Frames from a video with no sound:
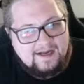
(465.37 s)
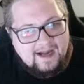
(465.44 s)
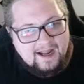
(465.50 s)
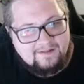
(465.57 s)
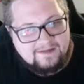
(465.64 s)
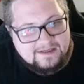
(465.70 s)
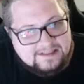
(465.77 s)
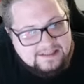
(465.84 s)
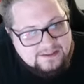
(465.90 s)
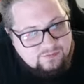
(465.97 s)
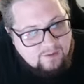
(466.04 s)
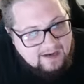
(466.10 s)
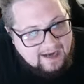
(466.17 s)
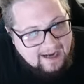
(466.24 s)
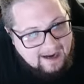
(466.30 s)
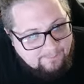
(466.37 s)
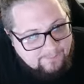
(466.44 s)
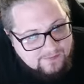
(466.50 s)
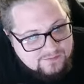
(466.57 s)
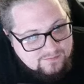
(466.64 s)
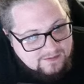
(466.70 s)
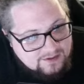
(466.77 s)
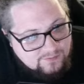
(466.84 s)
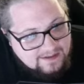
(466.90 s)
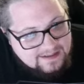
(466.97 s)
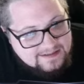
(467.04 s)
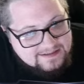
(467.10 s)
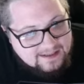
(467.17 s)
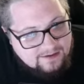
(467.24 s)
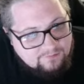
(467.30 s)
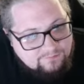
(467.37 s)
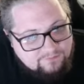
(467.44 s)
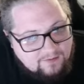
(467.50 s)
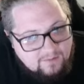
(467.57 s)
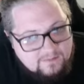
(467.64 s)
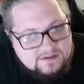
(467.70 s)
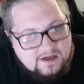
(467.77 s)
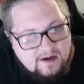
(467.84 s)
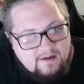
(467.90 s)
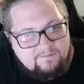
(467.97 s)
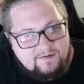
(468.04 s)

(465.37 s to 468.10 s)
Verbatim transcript: And this is what happens when you eat dinner, folks.